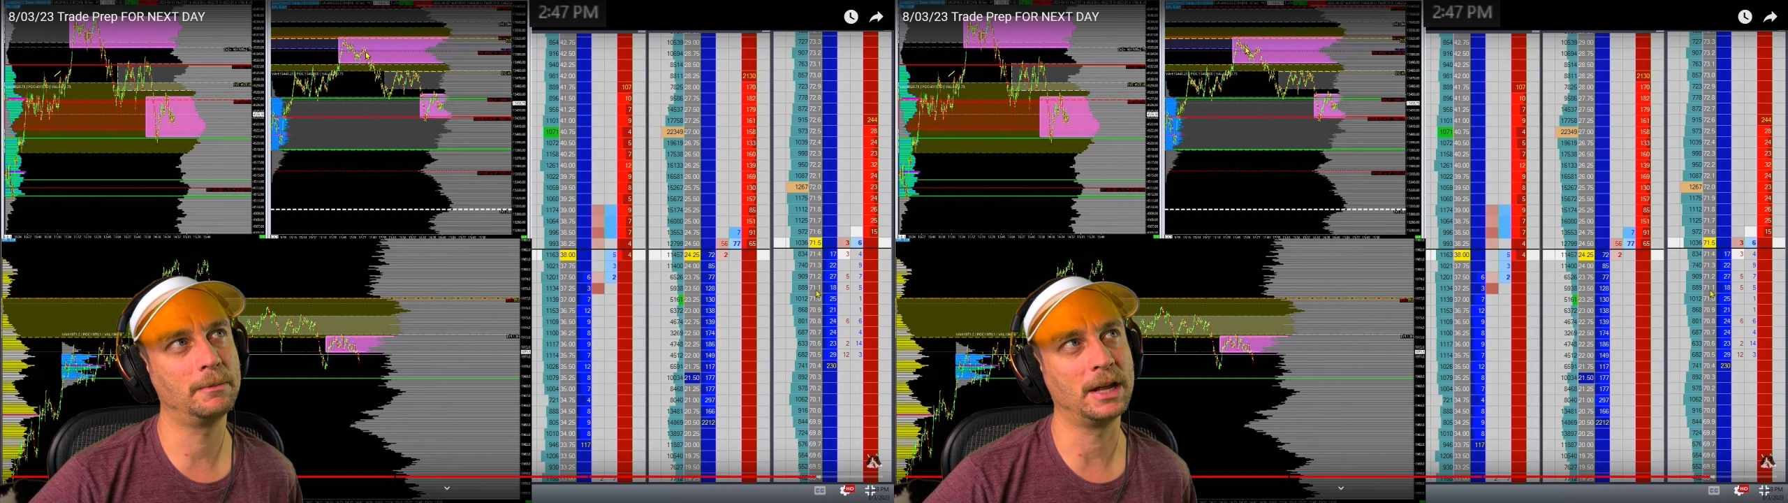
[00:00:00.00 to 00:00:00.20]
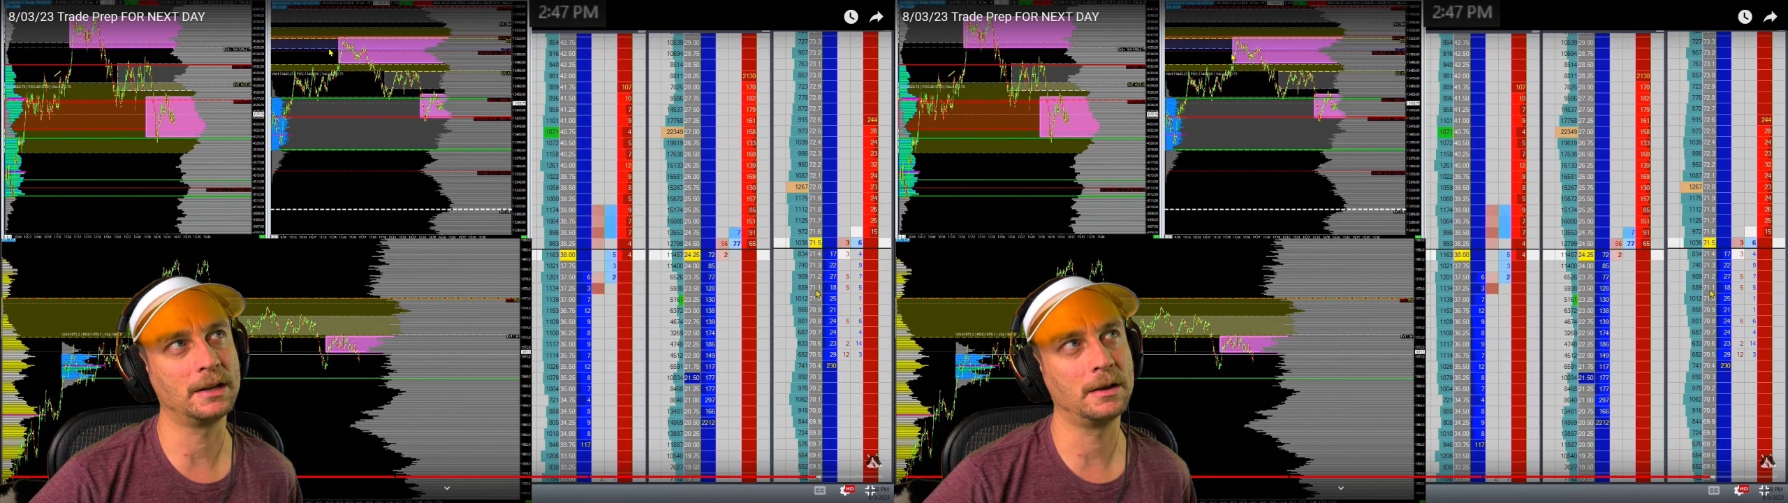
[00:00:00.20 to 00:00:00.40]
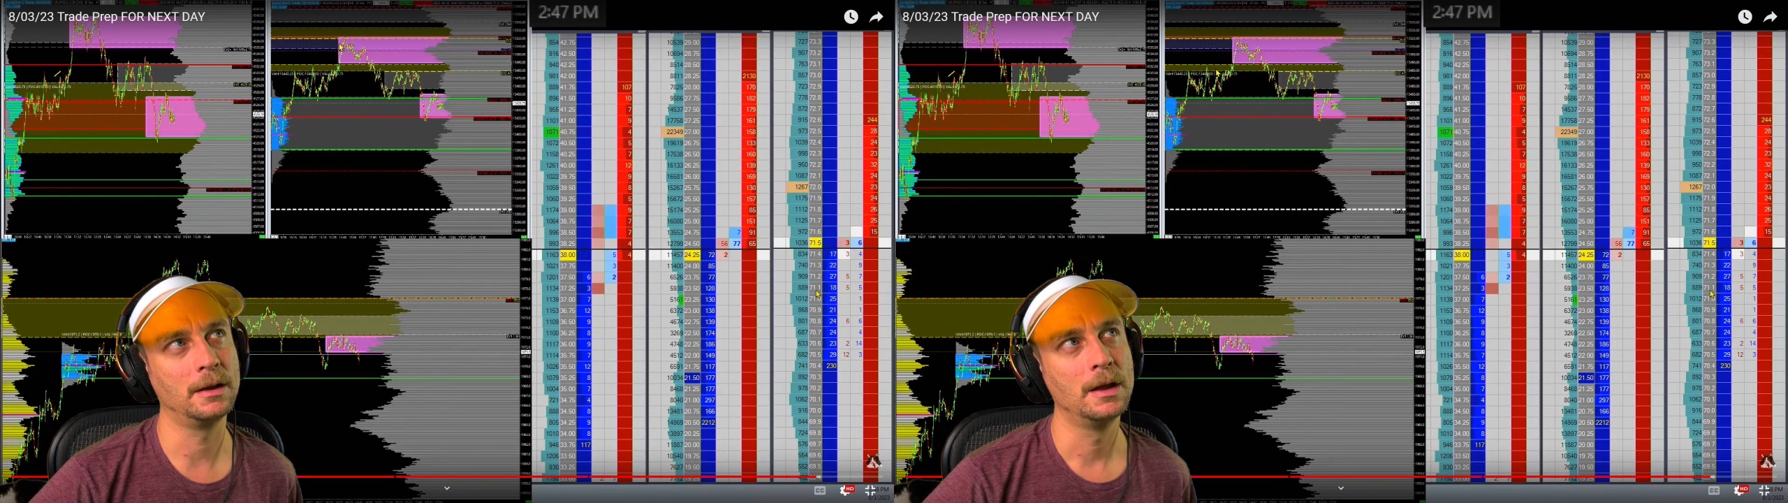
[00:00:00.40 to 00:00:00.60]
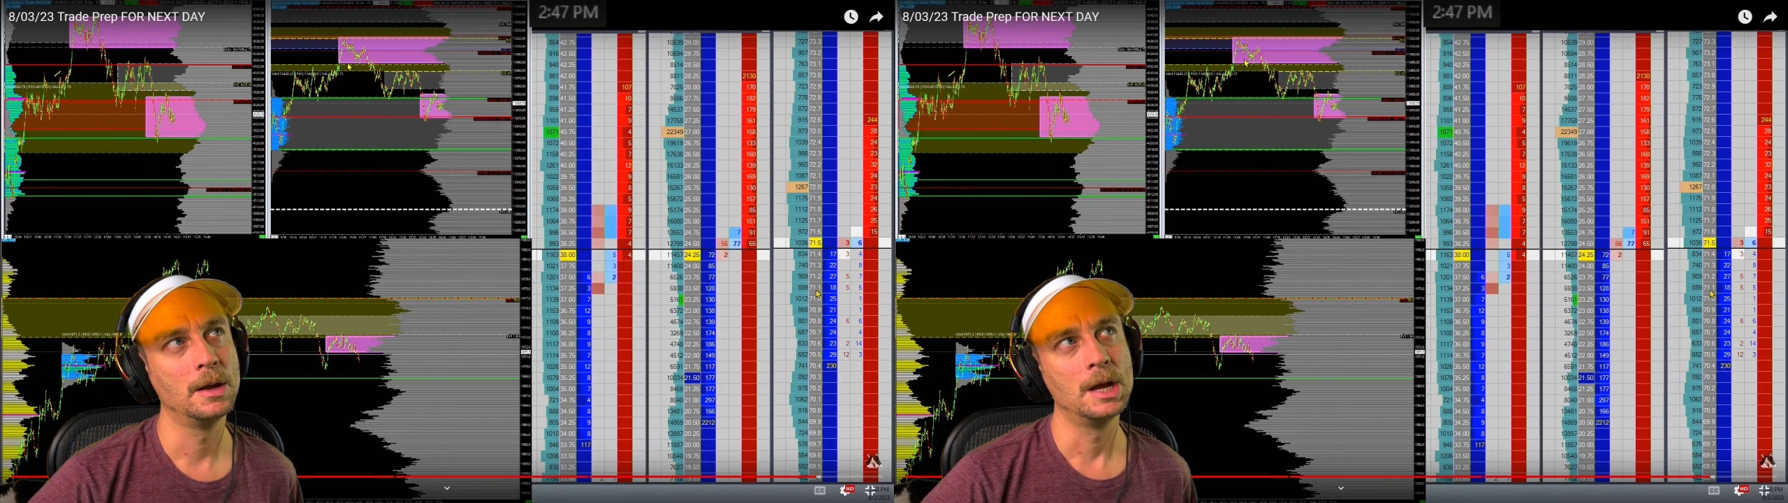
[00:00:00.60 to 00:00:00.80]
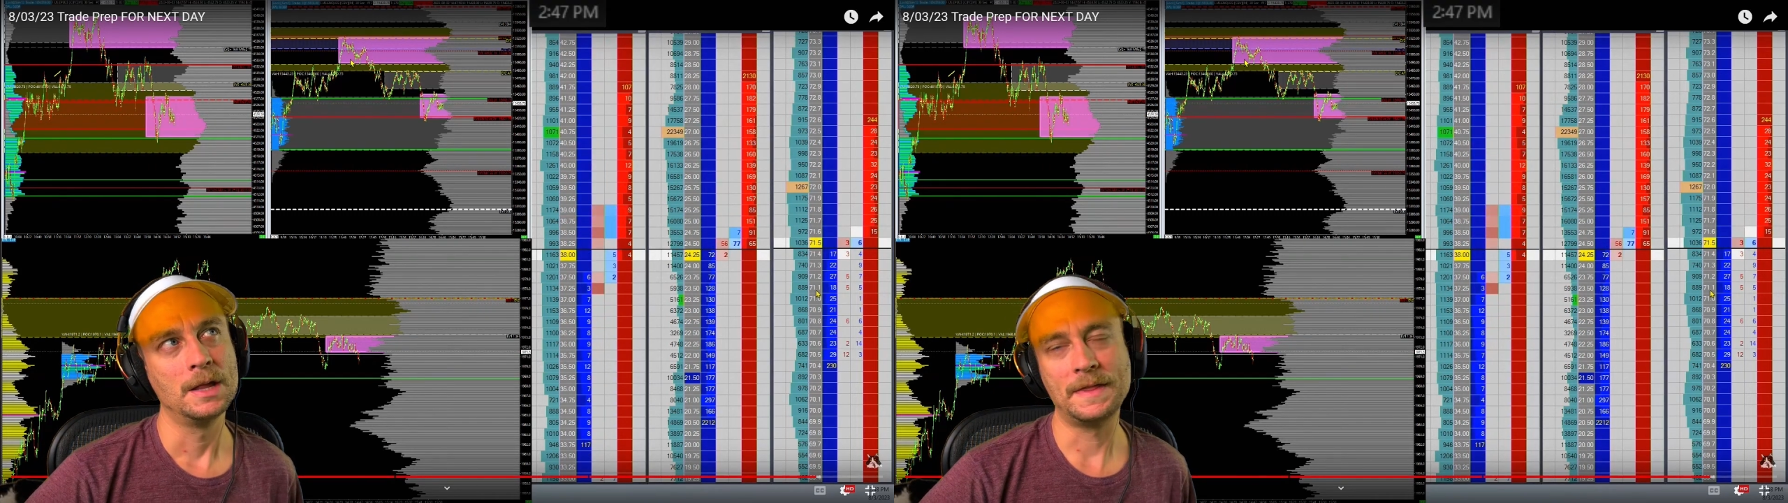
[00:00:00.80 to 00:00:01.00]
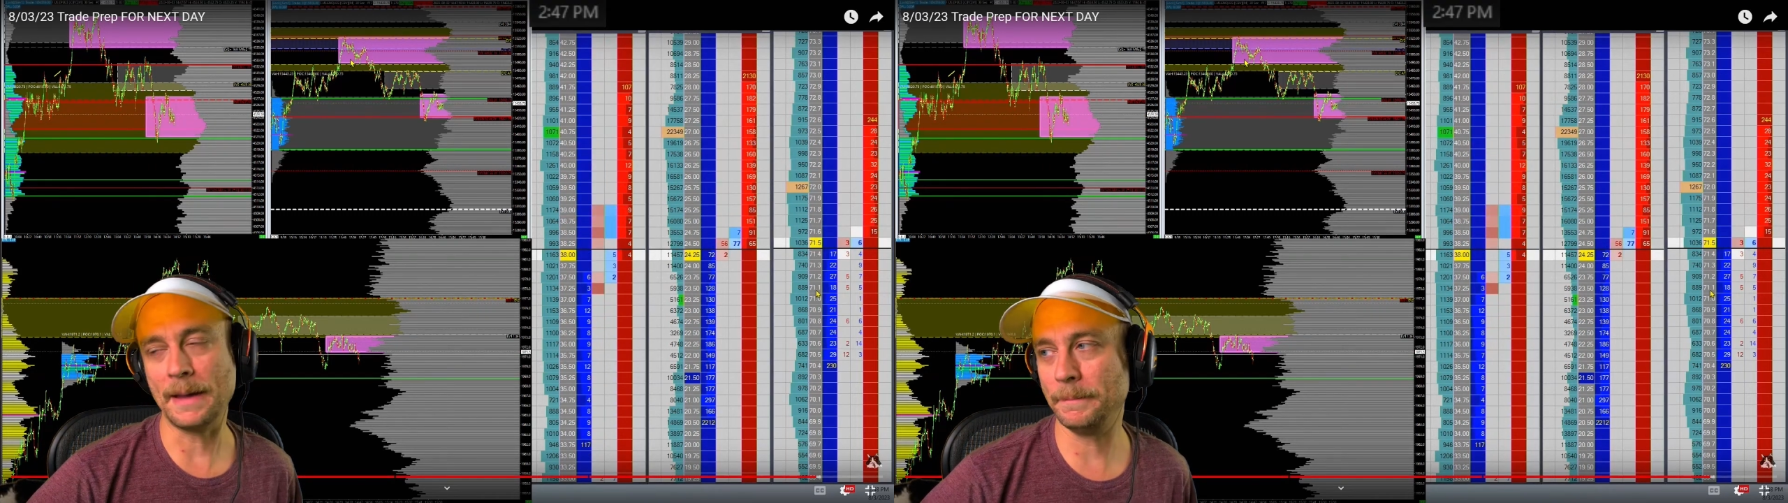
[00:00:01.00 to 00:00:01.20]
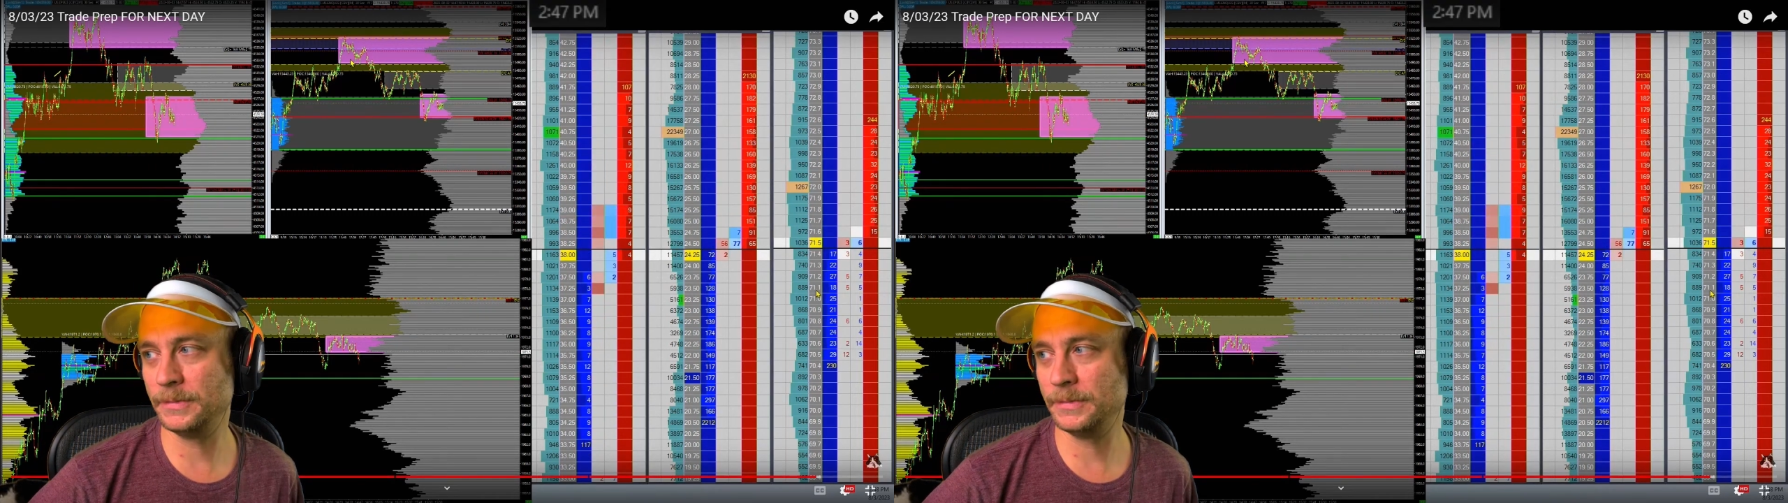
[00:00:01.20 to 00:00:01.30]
Like that,